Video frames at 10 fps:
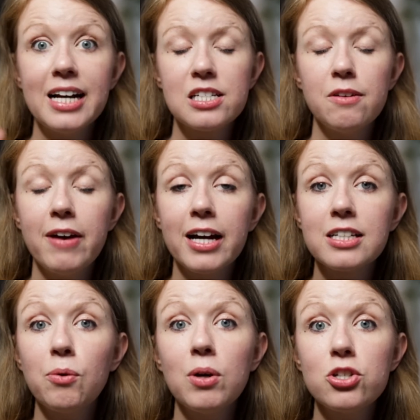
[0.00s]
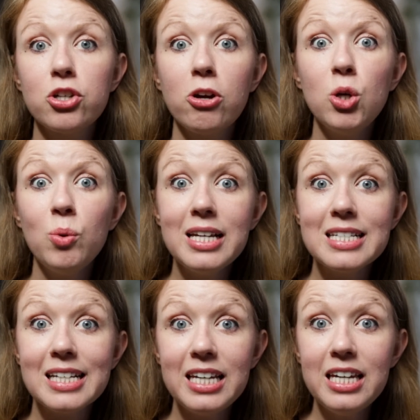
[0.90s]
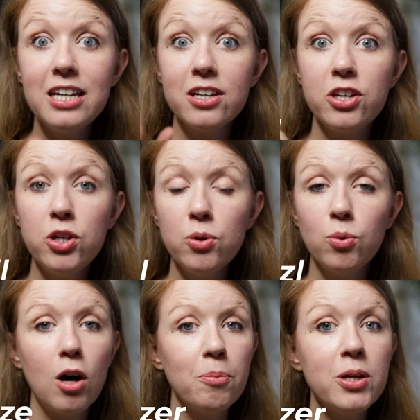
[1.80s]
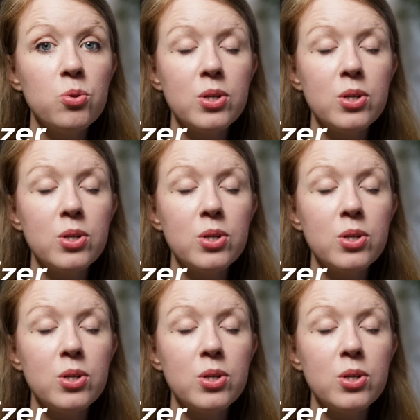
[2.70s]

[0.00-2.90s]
next effect I want to show you is EQ. I'll be